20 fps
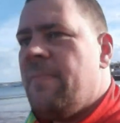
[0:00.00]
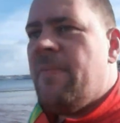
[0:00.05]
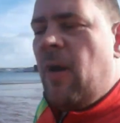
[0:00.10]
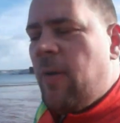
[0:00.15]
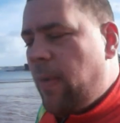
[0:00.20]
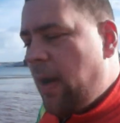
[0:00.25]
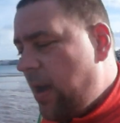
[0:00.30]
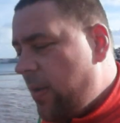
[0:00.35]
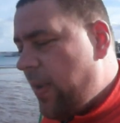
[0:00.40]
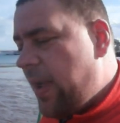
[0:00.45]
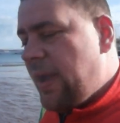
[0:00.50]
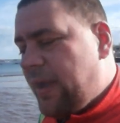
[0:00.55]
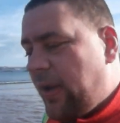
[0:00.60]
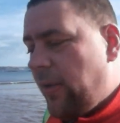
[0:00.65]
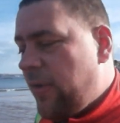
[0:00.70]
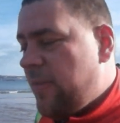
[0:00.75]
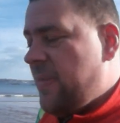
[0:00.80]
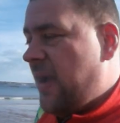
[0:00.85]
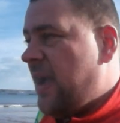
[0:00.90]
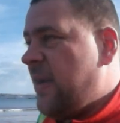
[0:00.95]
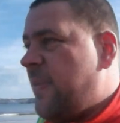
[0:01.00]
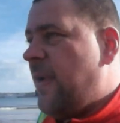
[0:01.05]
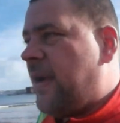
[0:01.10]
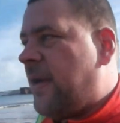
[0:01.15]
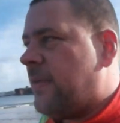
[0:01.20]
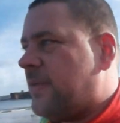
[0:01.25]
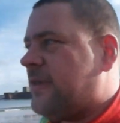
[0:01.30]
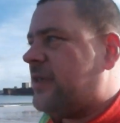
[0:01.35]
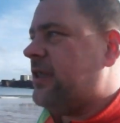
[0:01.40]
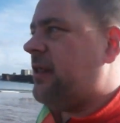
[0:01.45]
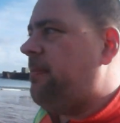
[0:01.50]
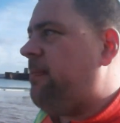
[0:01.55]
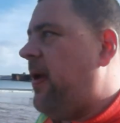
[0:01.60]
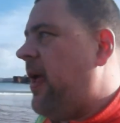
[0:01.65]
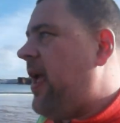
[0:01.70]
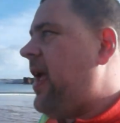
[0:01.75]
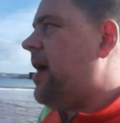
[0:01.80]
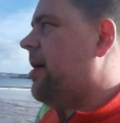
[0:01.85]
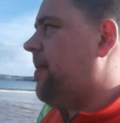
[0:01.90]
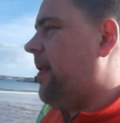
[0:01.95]
But where we're going, mate, we're going to the
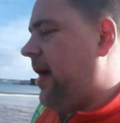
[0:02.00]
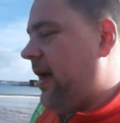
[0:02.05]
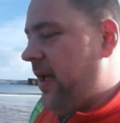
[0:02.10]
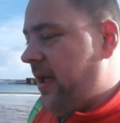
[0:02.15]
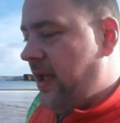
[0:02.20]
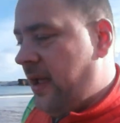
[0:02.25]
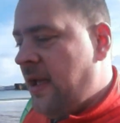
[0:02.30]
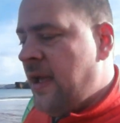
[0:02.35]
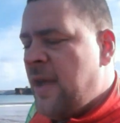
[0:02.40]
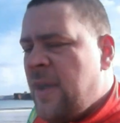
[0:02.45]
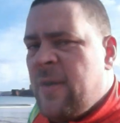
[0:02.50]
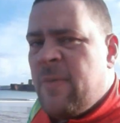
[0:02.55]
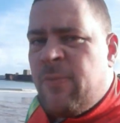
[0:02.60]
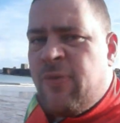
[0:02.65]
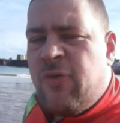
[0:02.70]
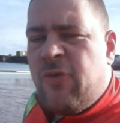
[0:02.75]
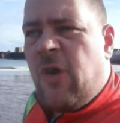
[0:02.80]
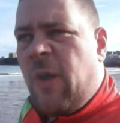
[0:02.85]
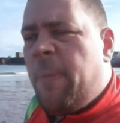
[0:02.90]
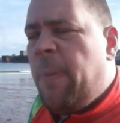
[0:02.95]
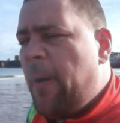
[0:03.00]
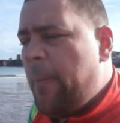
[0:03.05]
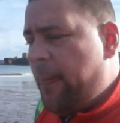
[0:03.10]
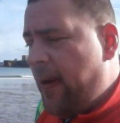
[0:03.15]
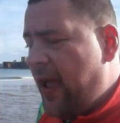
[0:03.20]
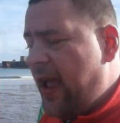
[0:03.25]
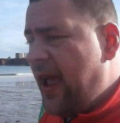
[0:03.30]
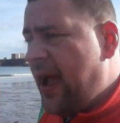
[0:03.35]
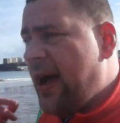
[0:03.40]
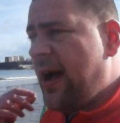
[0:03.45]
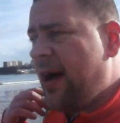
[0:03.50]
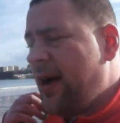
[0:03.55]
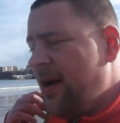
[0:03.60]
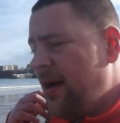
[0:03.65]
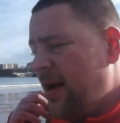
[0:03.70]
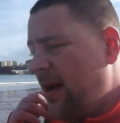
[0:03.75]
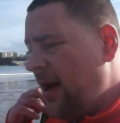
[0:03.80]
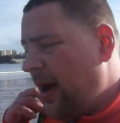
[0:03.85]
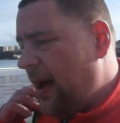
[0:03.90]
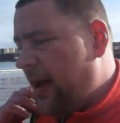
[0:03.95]
pier, mate. Proper pier.
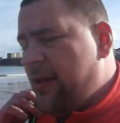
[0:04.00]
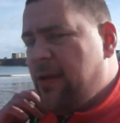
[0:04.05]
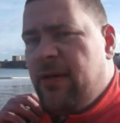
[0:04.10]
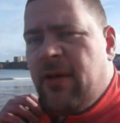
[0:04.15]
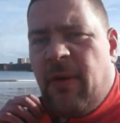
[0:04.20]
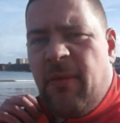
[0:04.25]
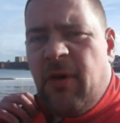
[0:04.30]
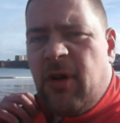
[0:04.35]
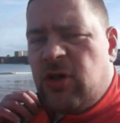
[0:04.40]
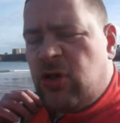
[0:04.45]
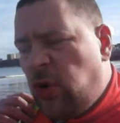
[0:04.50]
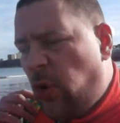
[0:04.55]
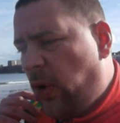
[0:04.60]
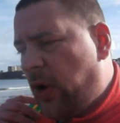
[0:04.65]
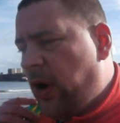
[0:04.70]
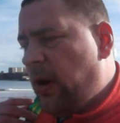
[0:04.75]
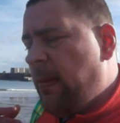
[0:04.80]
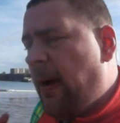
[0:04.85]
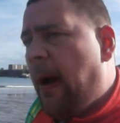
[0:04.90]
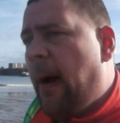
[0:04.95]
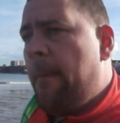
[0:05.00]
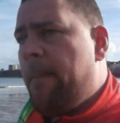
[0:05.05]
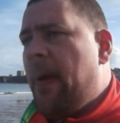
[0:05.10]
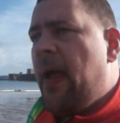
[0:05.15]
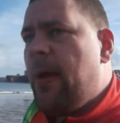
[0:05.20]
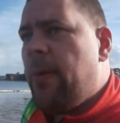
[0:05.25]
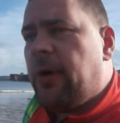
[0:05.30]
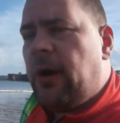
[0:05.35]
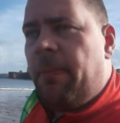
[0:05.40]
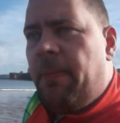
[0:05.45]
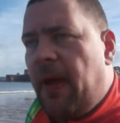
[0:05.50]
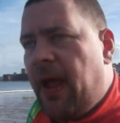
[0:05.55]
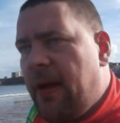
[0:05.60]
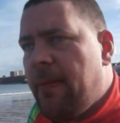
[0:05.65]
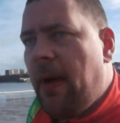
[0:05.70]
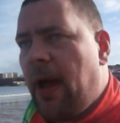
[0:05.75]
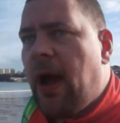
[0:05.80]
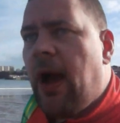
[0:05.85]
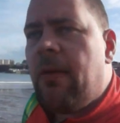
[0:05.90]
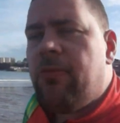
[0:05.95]
And you know, I'm not talking about a pier with a beer,
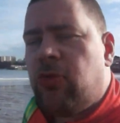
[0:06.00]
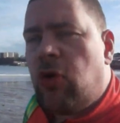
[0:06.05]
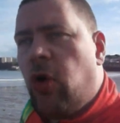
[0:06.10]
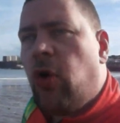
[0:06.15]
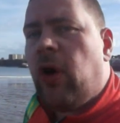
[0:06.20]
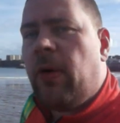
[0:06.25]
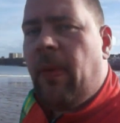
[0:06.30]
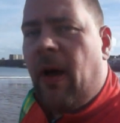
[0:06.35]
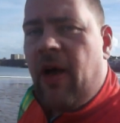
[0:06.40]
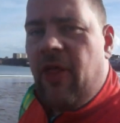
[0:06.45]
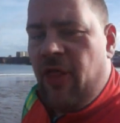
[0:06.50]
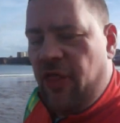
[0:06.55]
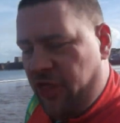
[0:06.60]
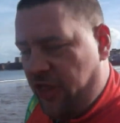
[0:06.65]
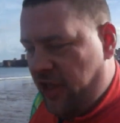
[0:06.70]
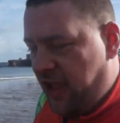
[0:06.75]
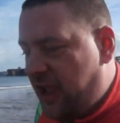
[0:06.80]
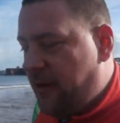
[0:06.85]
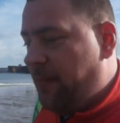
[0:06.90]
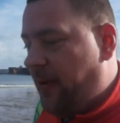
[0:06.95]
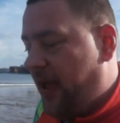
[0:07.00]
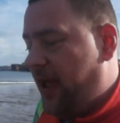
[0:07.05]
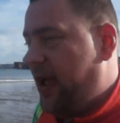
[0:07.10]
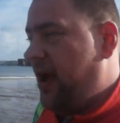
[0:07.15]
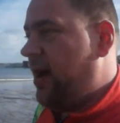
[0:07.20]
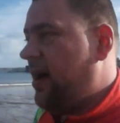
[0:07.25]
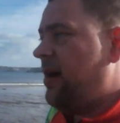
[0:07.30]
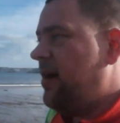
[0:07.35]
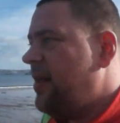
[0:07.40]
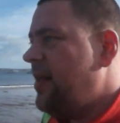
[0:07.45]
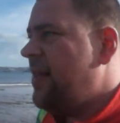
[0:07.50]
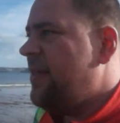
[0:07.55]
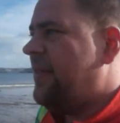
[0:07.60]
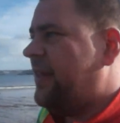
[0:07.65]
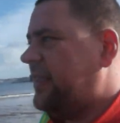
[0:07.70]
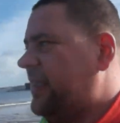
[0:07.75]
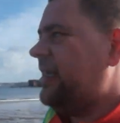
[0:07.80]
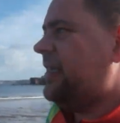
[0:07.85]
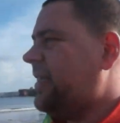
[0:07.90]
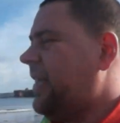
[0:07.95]
mate. I'm talking about the pier.
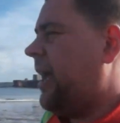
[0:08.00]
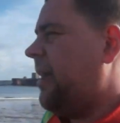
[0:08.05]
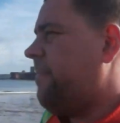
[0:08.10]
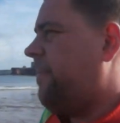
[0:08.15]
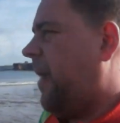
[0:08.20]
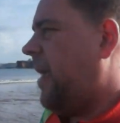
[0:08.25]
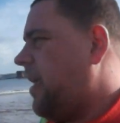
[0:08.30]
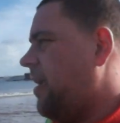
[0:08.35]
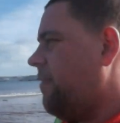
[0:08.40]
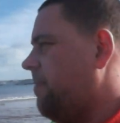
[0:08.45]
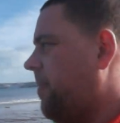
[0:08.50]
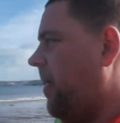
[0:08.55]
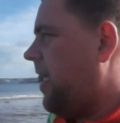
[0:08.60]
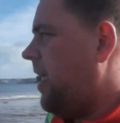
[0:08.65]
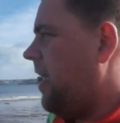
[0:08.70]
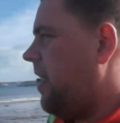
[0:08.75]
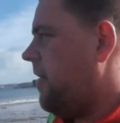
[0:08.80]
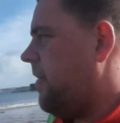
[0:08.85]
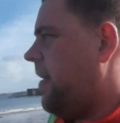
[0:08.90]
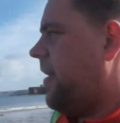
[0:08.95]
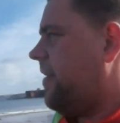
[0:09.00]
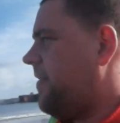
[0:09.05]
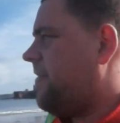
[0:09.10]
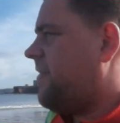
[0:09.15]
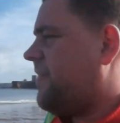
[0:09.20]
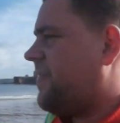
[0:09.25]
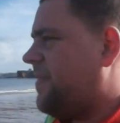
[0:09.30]
This is like Paignton Pier.